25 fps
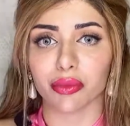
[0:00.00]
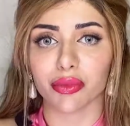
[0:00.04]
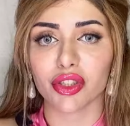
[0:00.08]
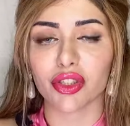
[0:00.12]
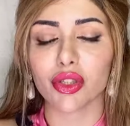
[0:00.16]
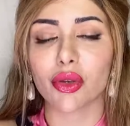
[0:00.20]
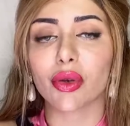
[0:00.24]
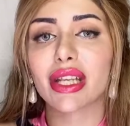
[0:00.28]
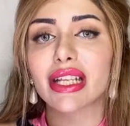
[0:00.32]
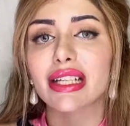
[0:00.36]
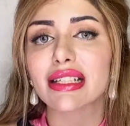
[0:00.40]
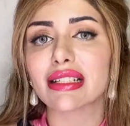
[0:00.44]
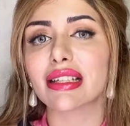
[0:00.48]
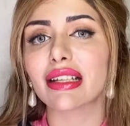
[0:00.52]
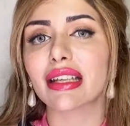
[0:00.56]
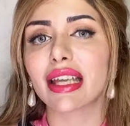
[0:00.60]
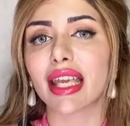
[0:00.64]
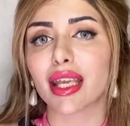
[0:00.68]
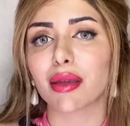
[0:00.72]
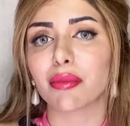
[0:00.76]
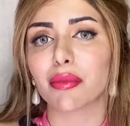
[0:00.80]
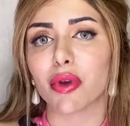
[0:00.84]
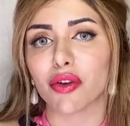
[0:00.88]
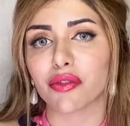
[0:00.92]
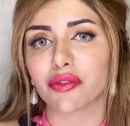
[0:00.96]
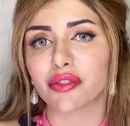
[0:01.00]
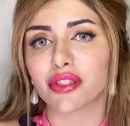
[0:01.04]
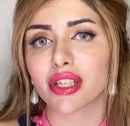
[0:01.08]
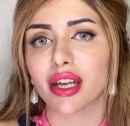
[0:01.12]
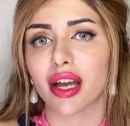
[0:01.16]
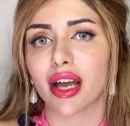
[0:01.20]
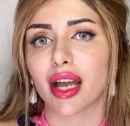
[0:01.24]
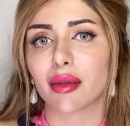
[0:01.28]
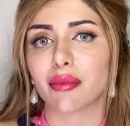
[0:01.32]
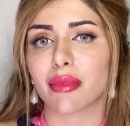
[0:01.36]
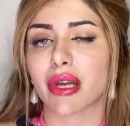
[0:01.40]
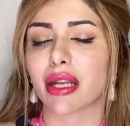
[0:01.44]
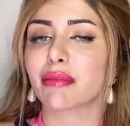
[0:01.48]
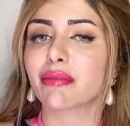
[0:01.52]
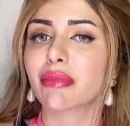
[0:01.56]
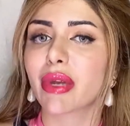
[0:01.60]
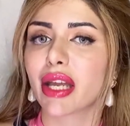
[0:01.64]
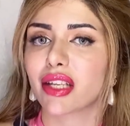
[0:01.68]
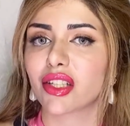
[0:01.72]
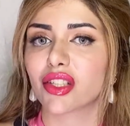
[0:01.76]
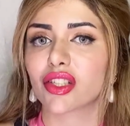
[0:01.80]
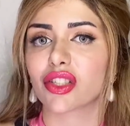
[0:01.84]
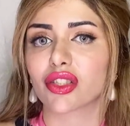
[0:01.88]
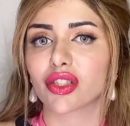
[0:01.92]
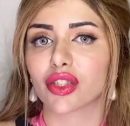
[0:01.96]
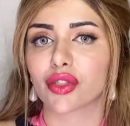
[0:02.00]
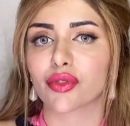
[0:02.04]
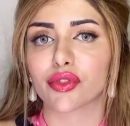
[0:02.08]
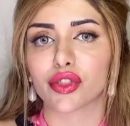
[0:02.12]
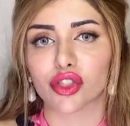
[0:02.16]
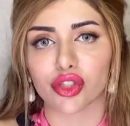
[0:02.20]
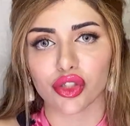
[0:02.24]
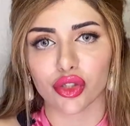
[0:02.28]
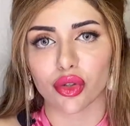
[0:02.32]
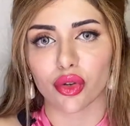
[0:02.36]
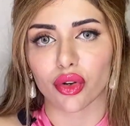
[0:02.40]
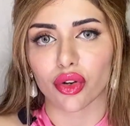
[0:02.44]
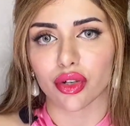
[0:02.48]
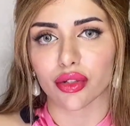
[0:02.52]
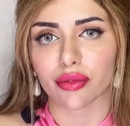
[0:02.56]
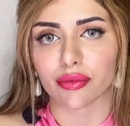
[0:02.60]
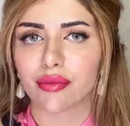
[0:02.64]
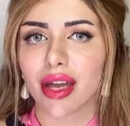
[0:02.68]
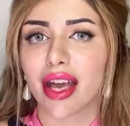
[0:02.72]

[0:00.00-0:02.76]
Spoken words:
So it is a game of time and patience for sure.